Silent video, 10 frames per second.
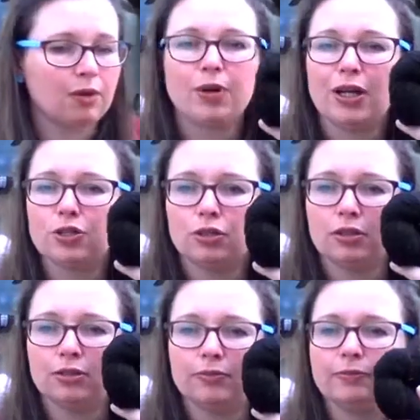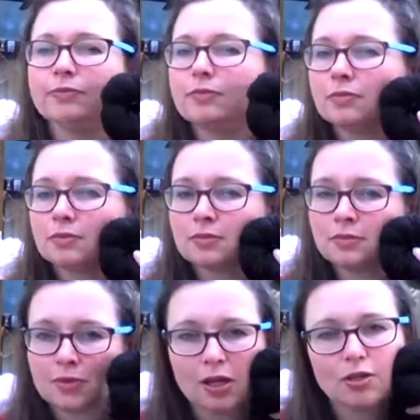but I don't
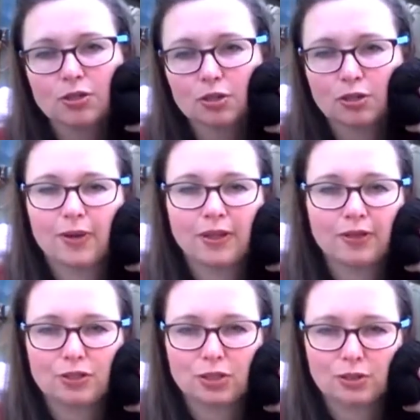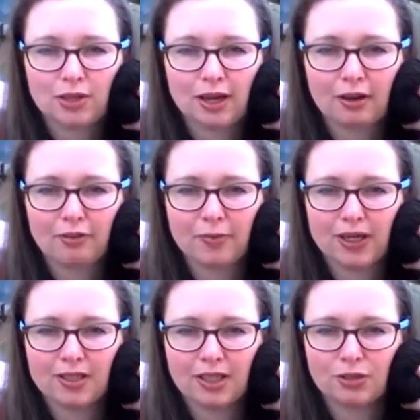know whether it's too dark for my
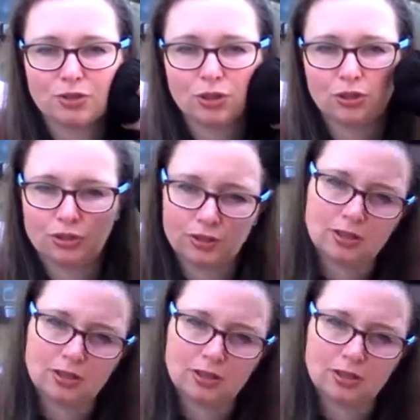skin tone.